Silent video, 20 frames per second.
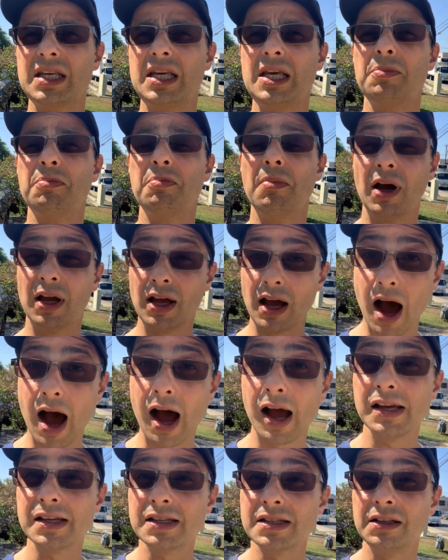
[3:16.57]
keep my
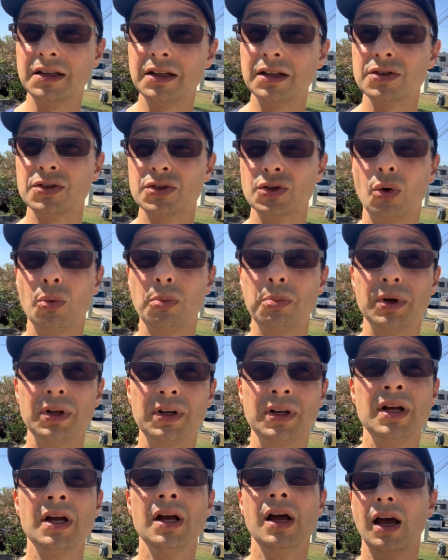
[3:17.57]
eyes and ears open.